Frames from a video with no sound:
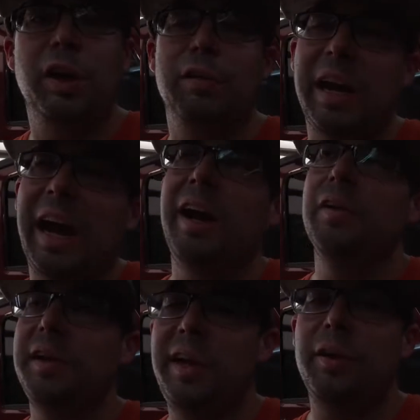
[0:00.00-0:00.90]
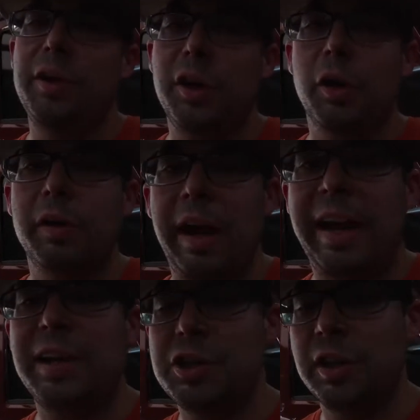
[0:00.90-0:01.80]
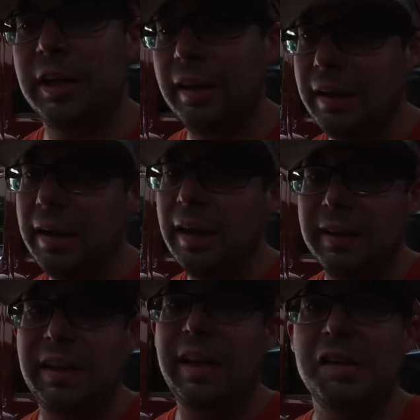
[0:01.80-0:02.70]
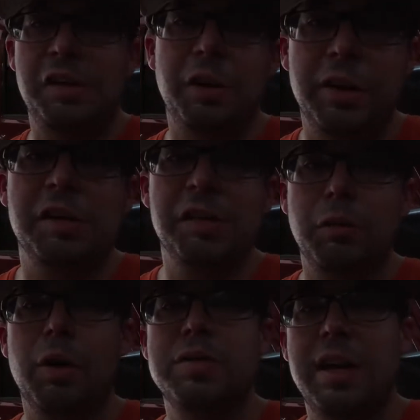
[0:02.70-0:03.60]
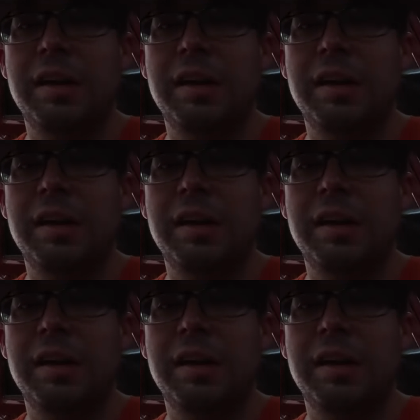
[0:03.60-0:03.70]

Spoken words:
The higher the gear you go, actually the easier it is to rotate.